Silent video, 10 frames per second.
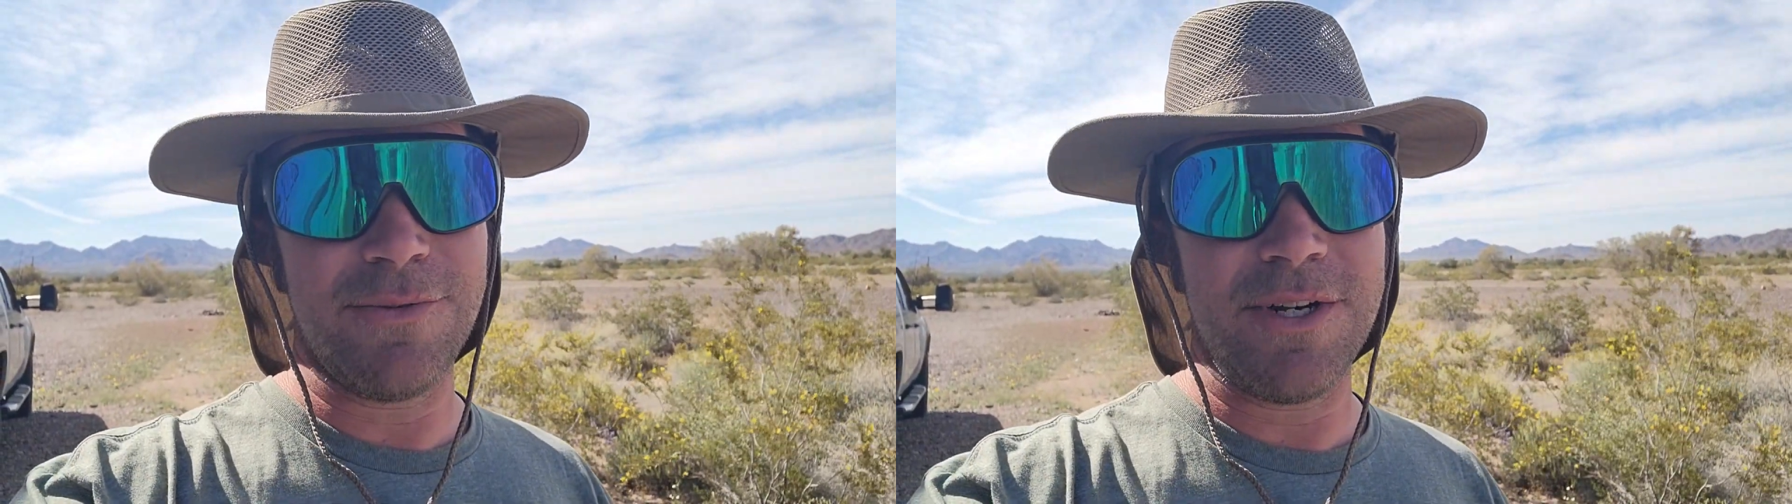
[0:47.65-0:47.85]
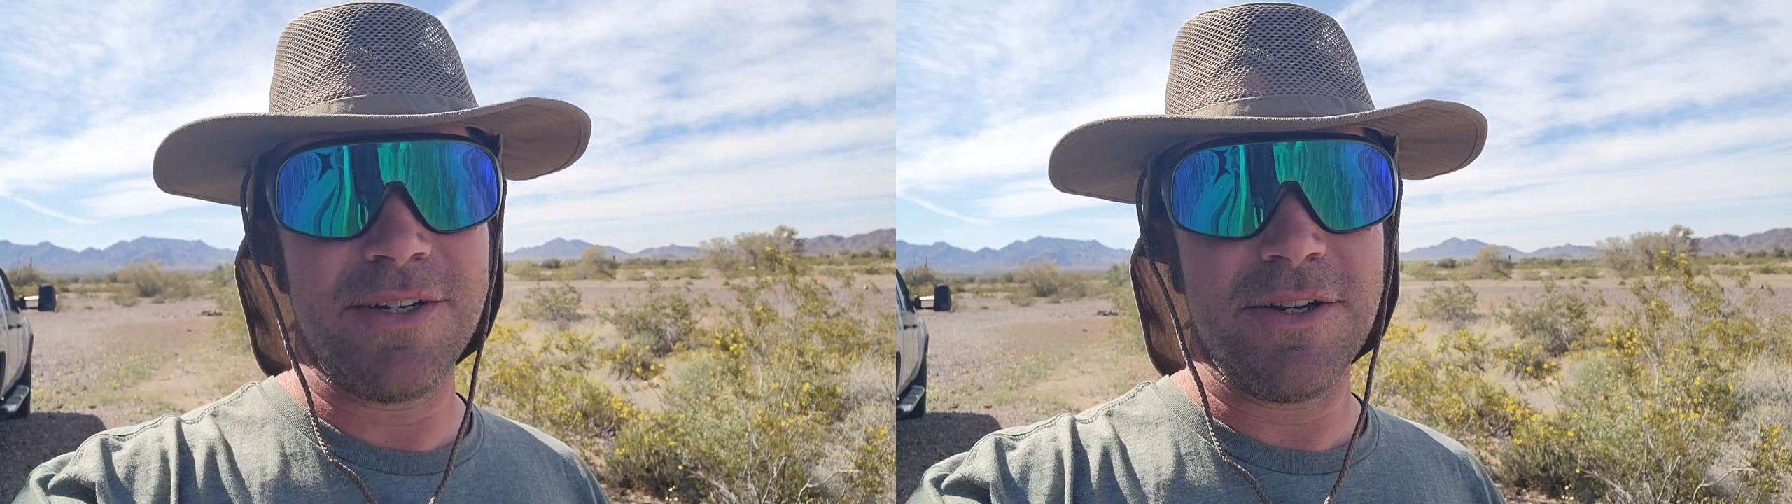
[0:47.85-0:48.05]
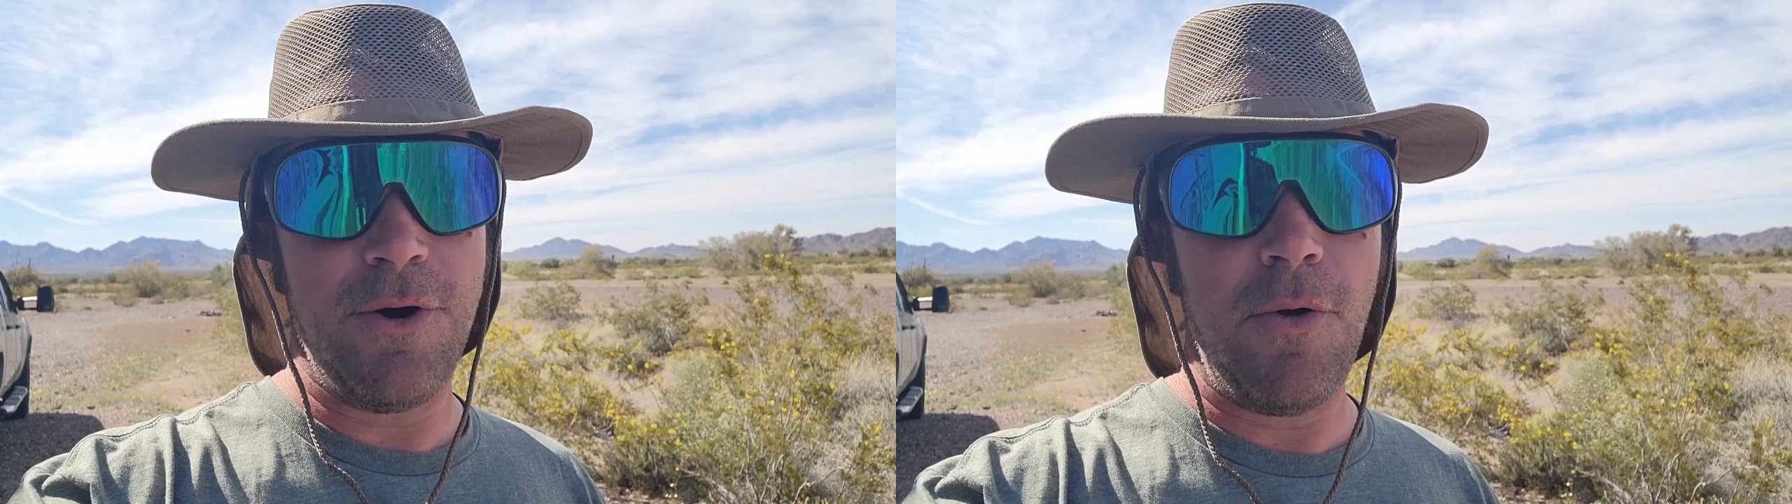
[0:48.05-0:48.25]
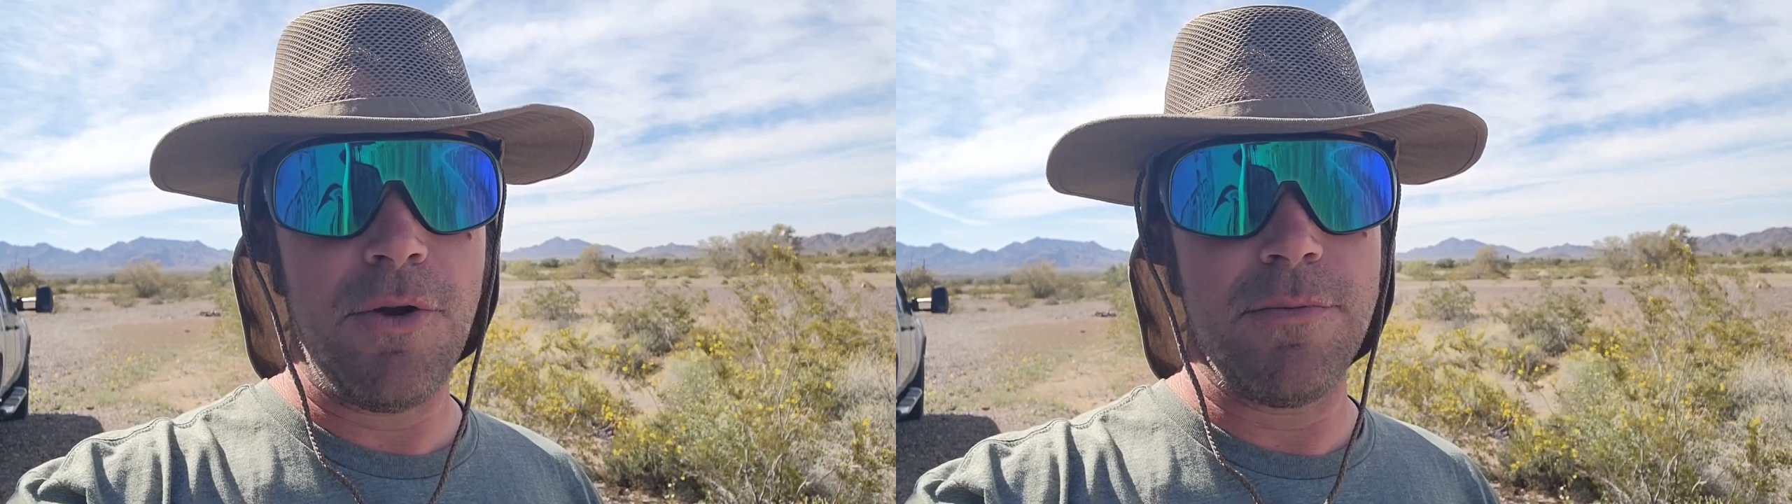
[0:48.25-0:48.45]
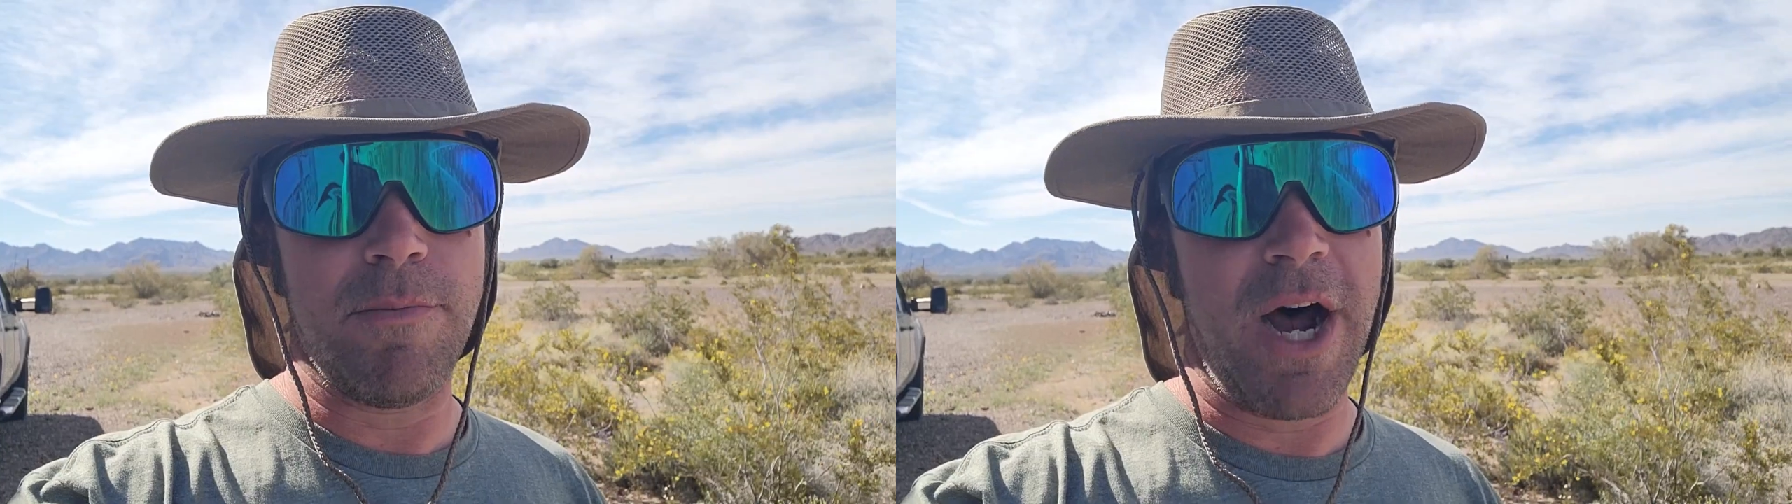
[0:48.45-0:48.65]
which is an
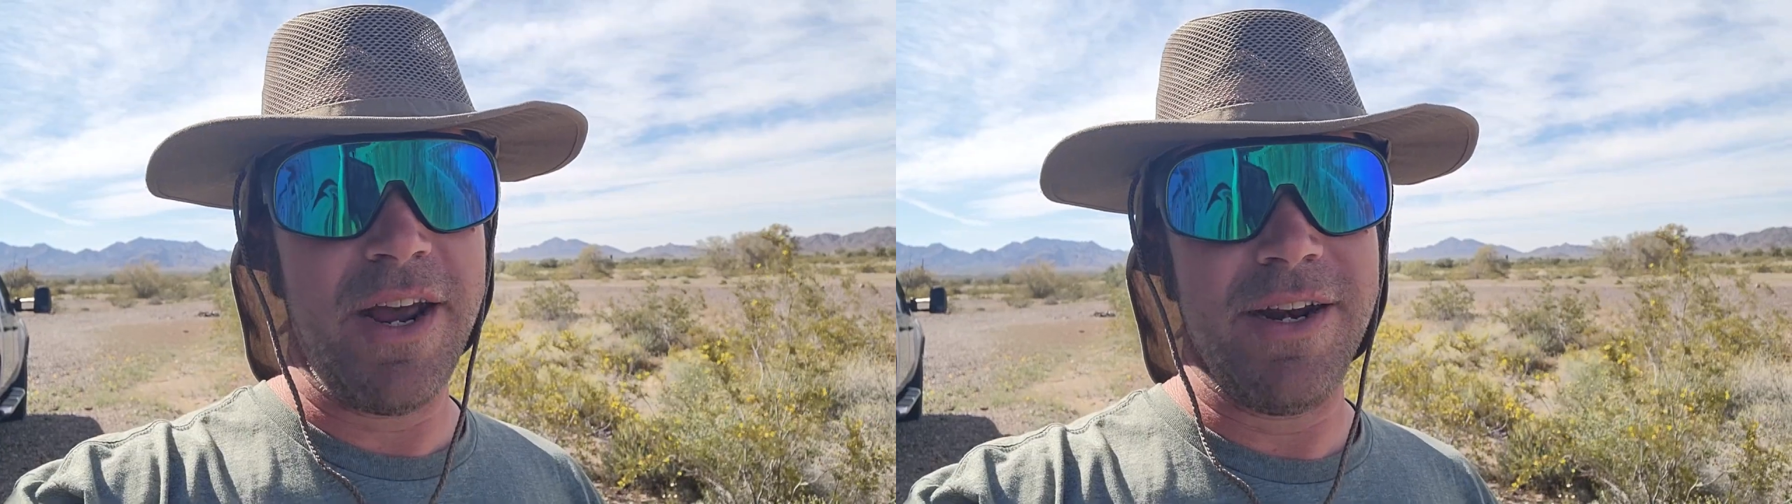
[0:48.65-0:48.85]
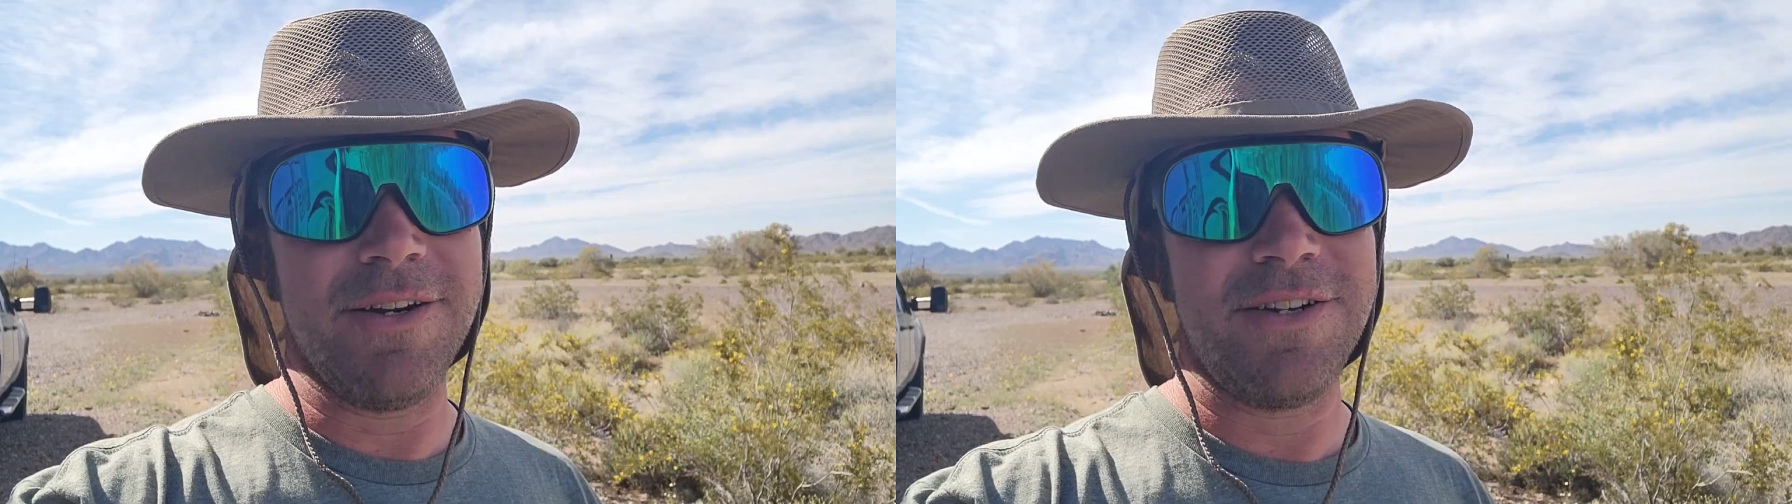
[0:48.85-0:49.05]
old mining